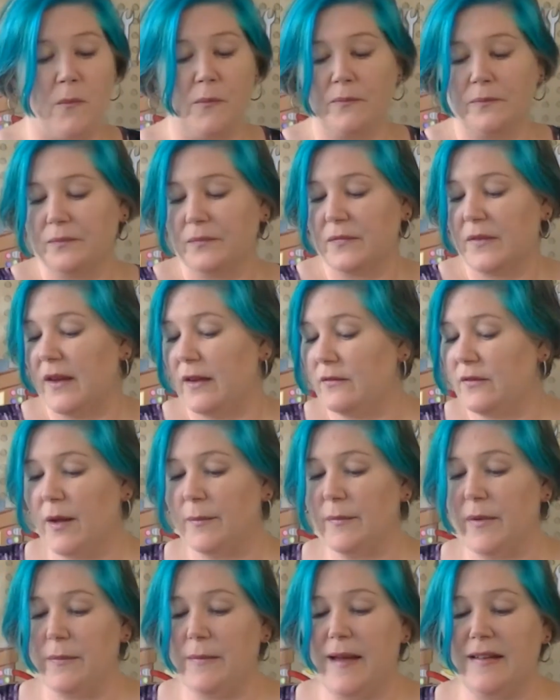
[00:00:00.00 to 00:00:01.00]
I've got
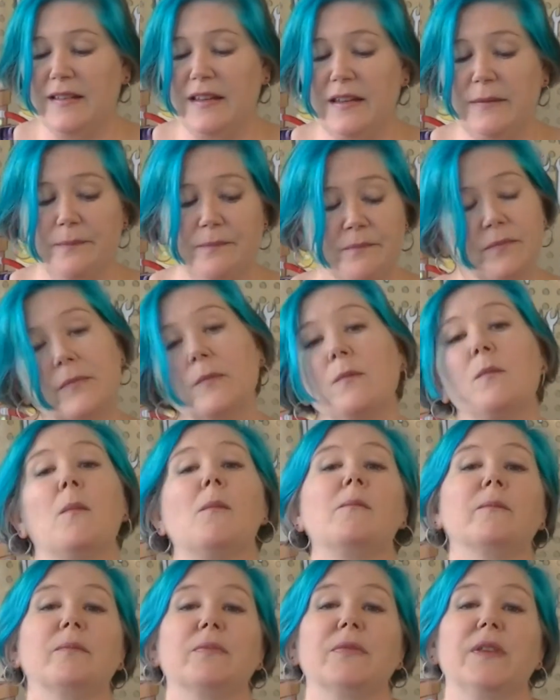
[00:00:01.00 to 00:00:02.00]
my mallet.
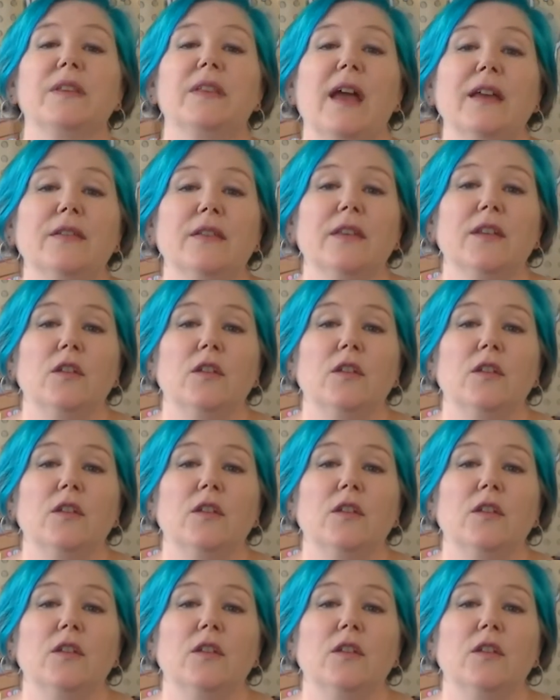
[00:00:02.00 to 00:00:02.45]
The last thing